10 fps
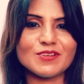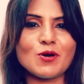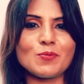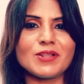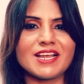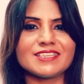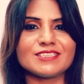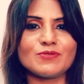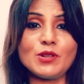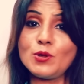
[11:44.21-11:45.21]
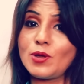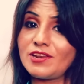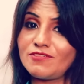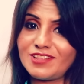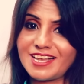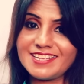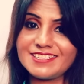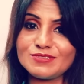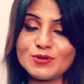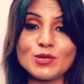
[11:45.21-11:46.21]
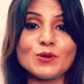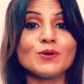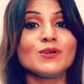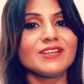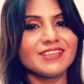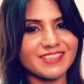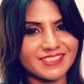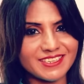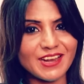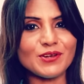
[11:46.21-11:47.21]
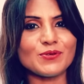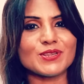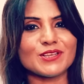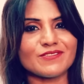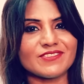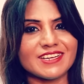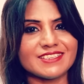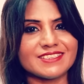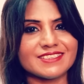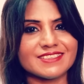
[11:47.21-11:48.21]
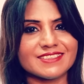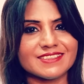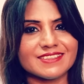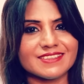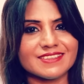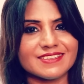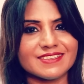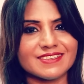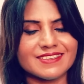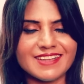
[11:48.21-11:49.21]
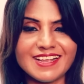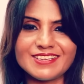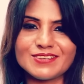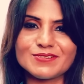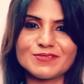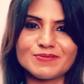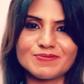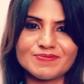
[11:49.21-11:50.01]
Hope you like this video, and if you like this video, share it with your friends. Thank you.